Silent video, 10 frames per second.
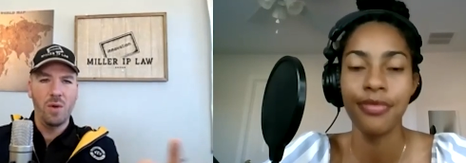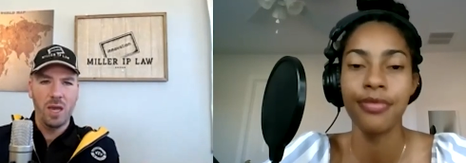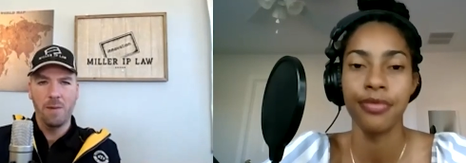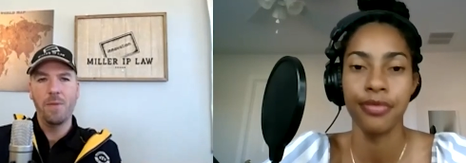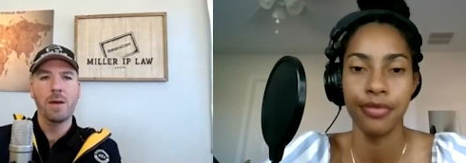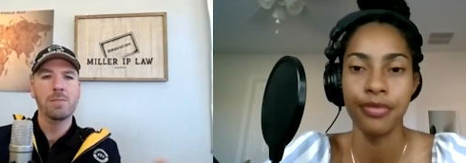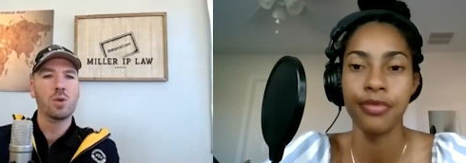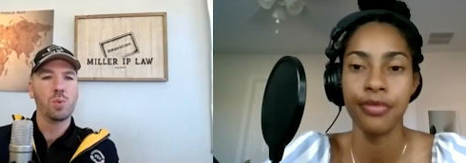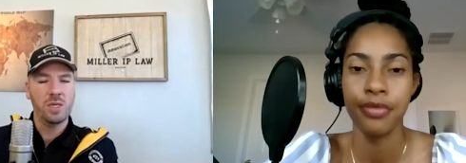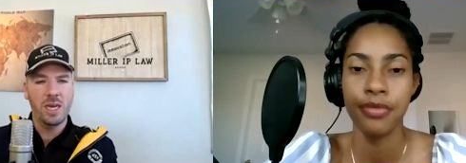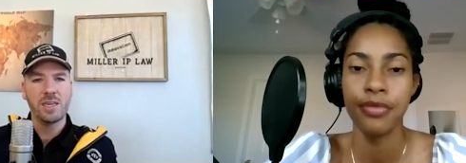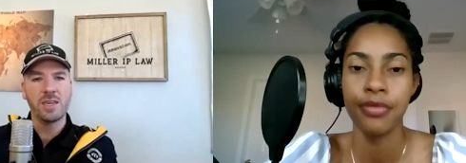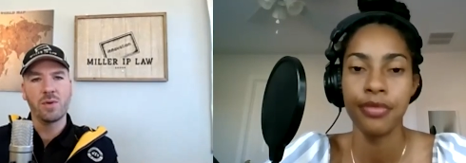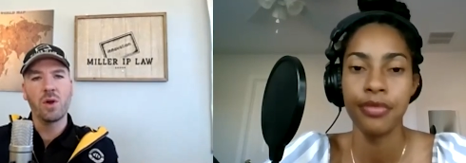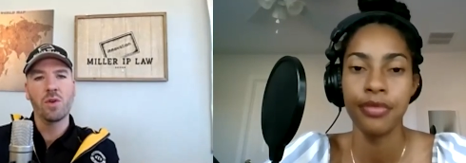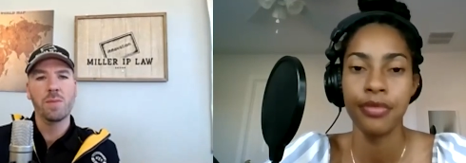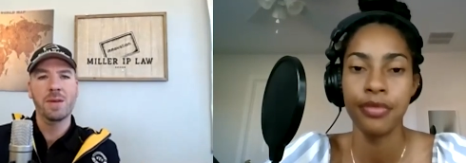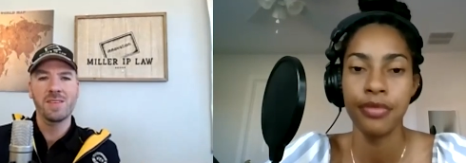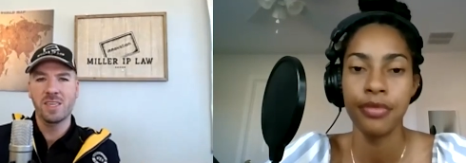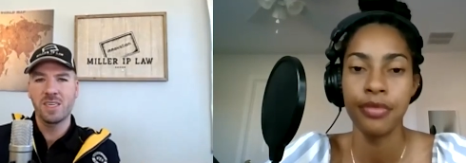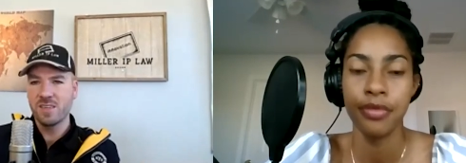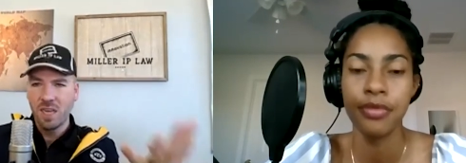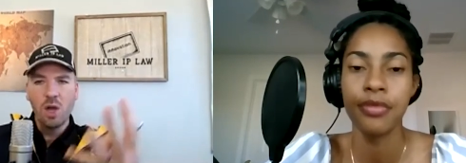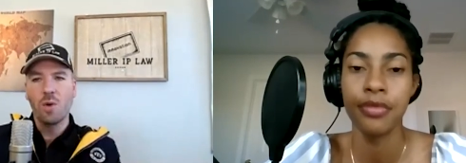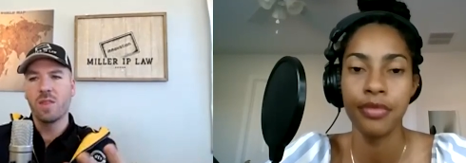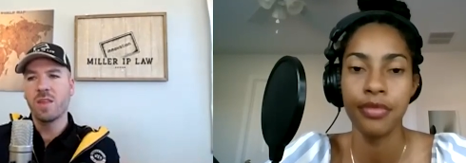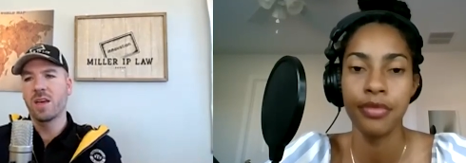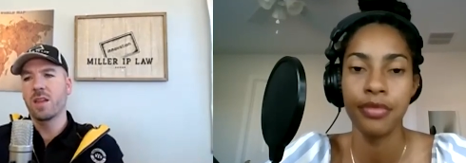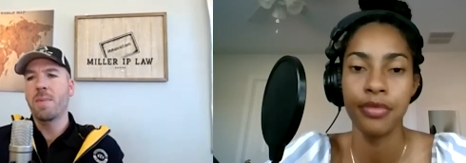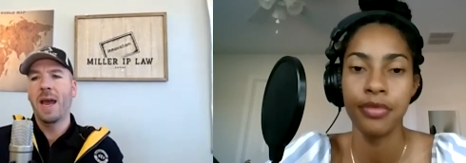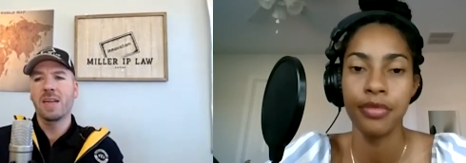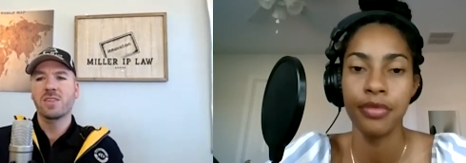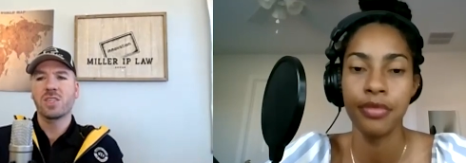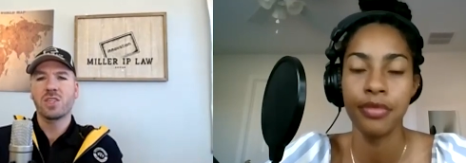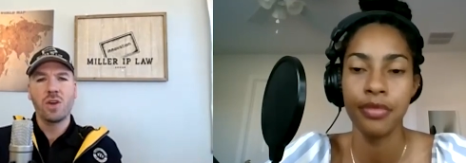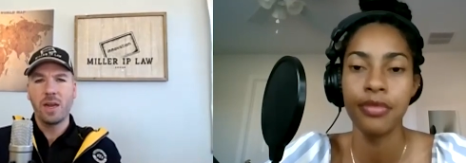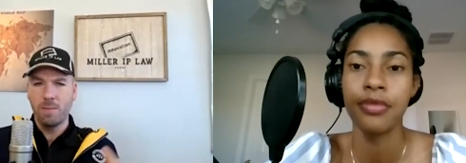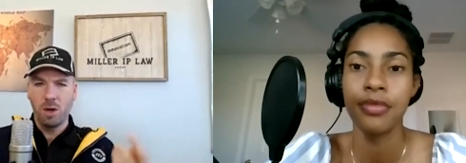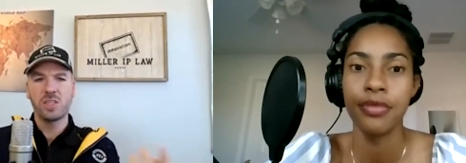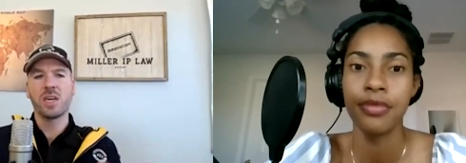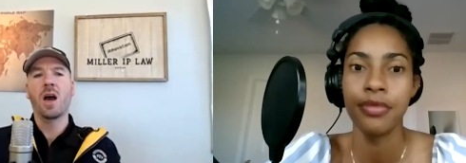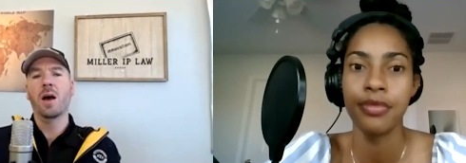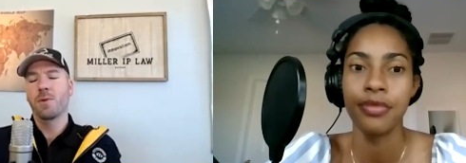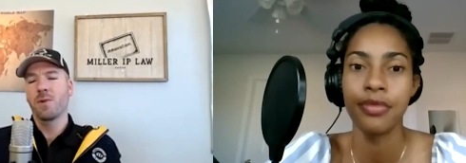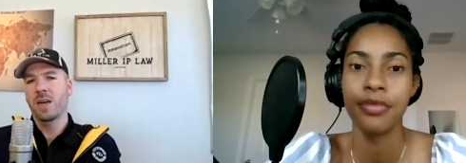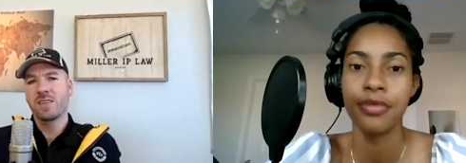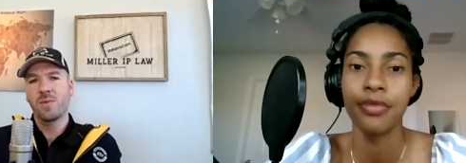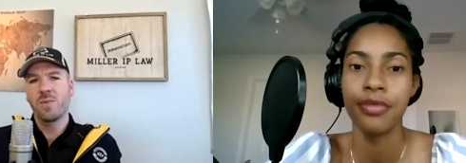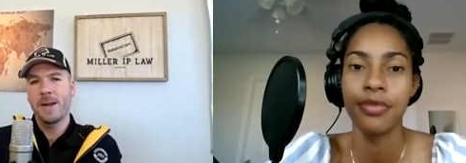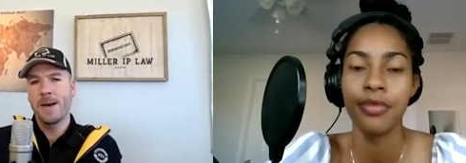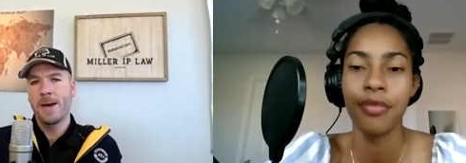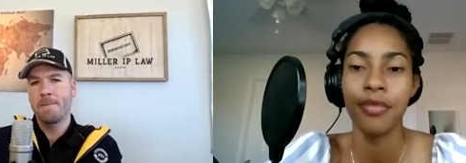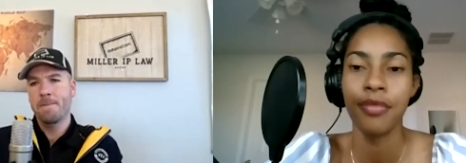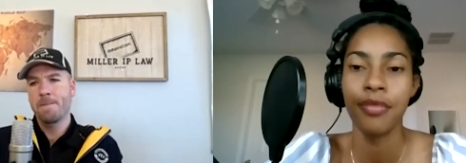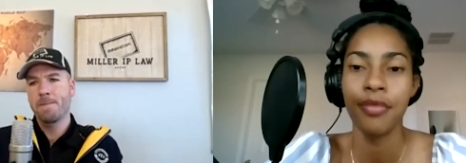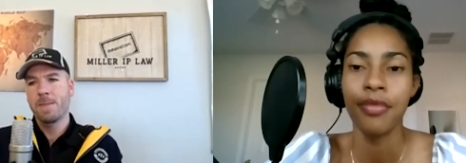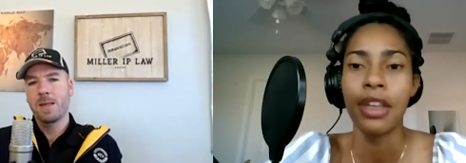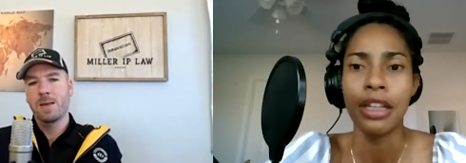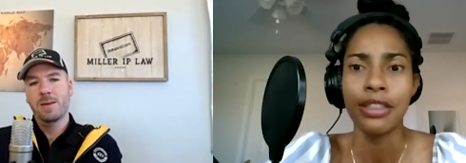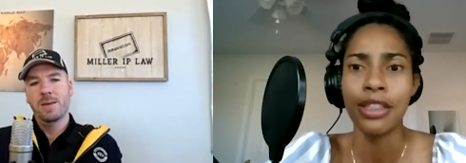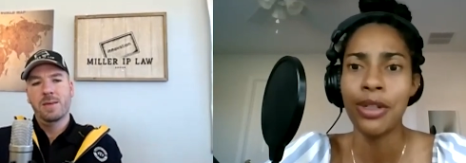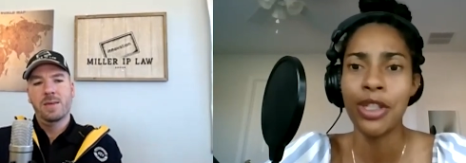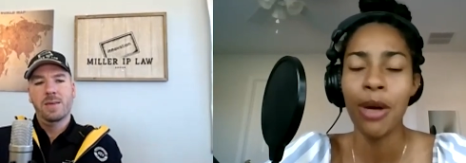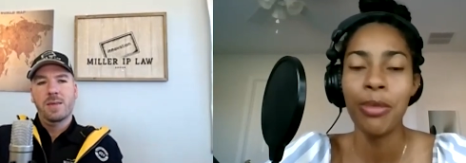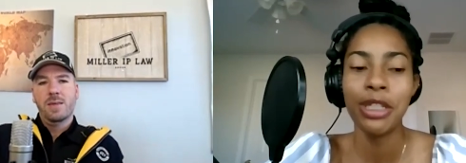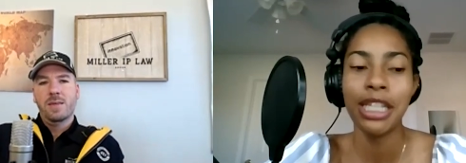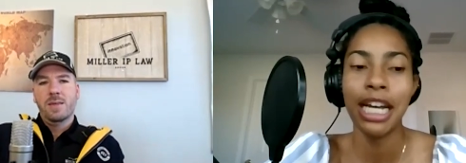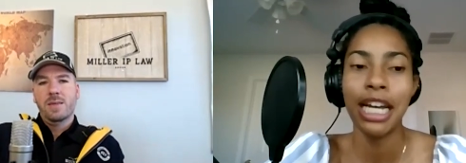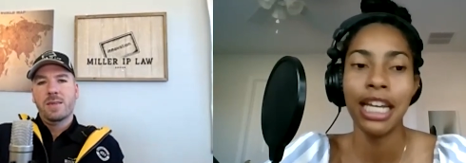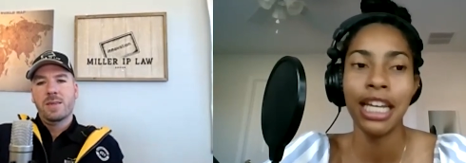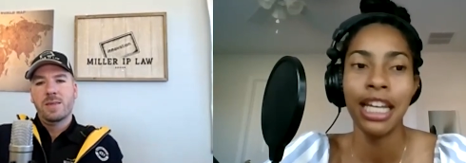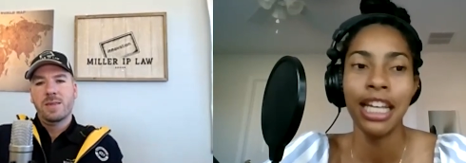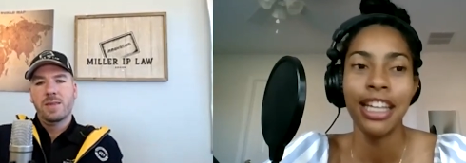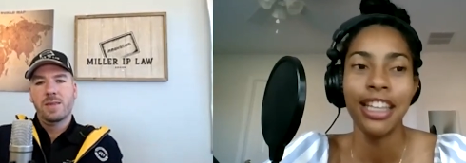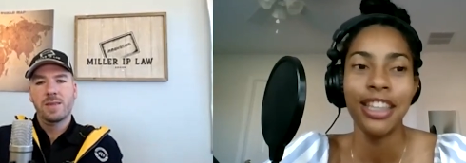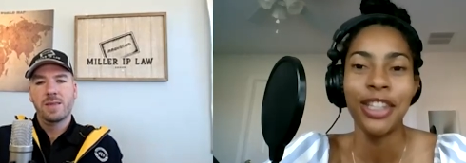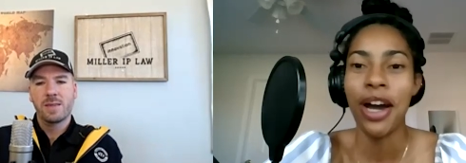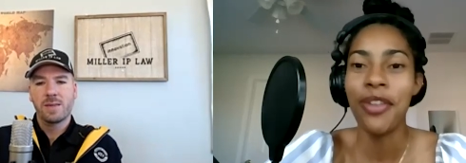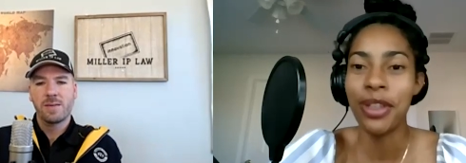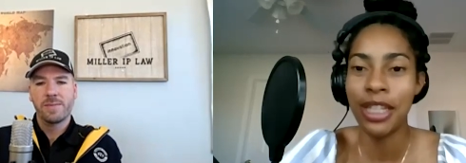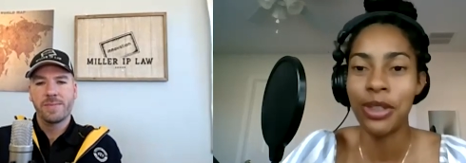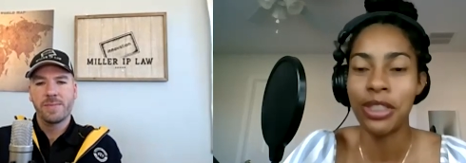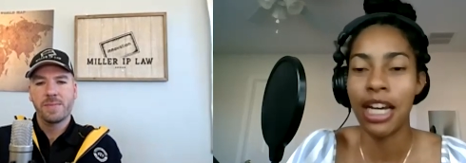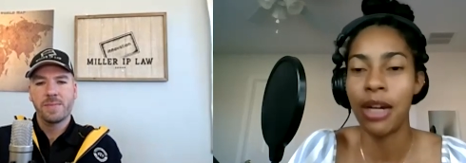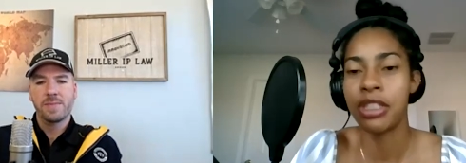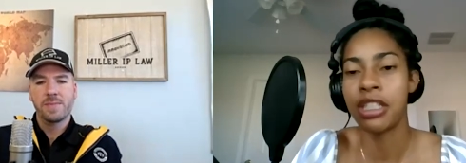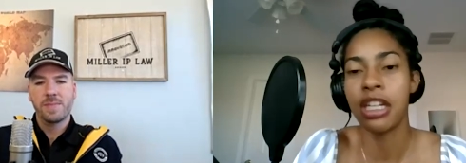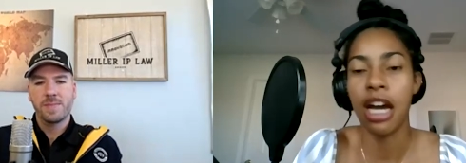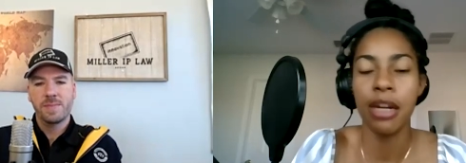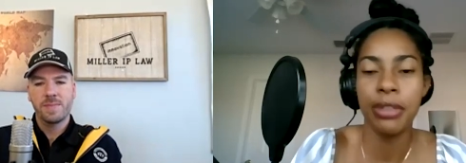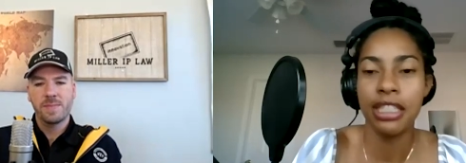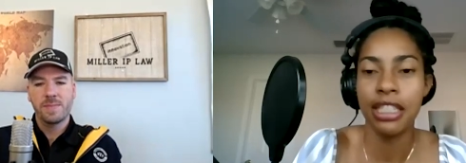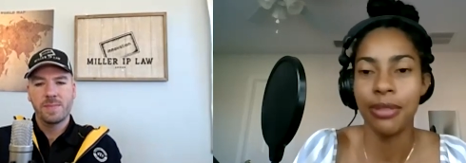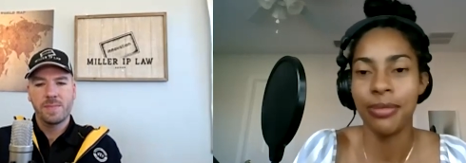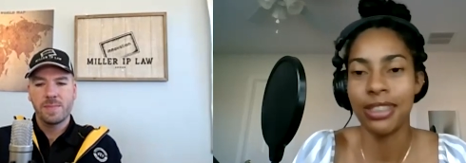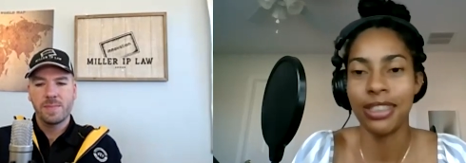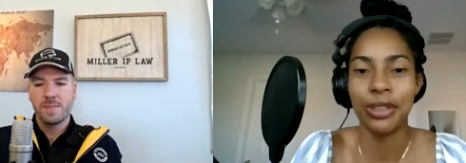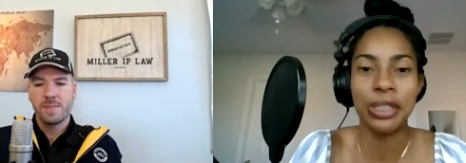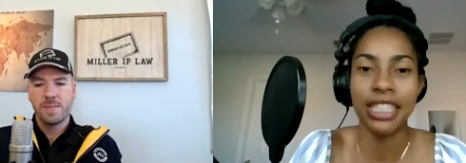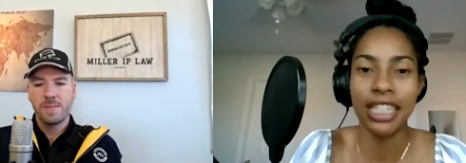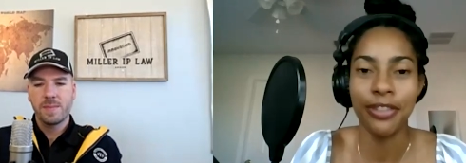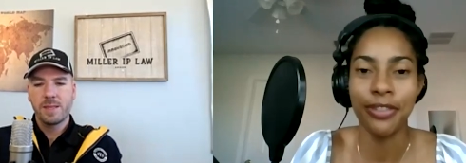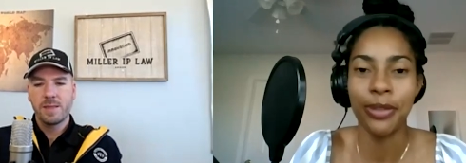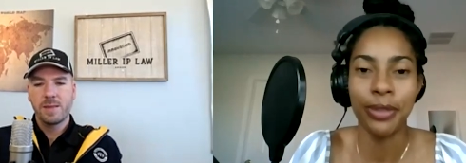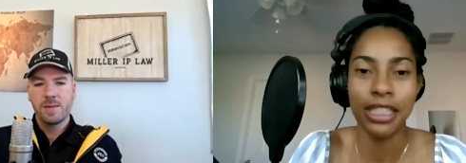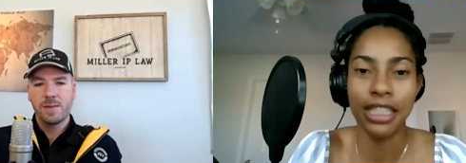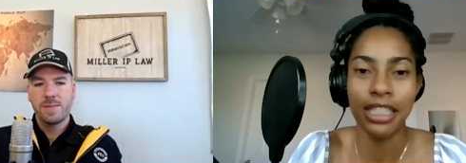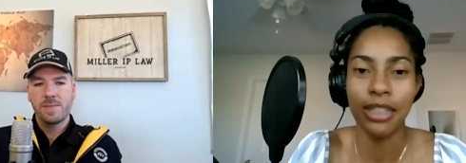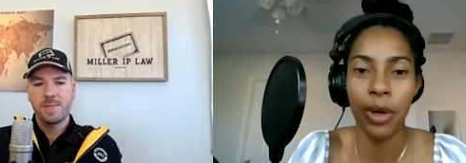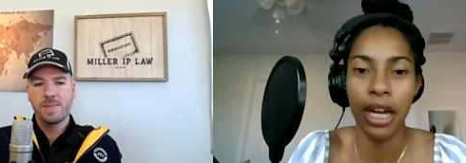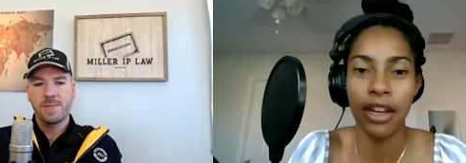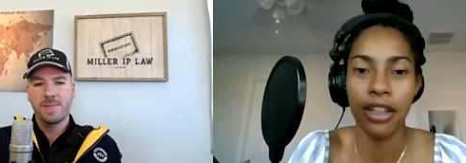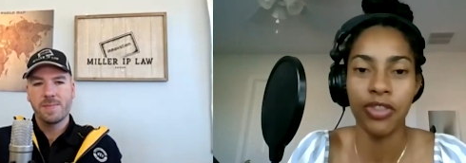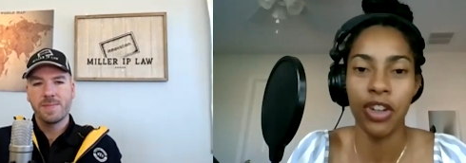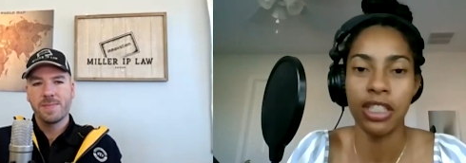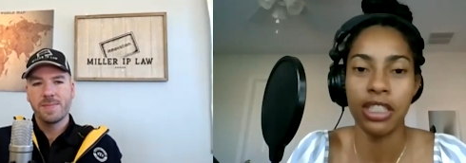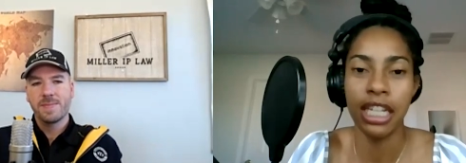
Speaker 1: we help them to protect and grow their business with the, the patents and trademarks and copyrights and whatnot.
Speaker 2: So it's almost like you have the legal side which can kind of be seen you know stiff and rigid in a way as far as the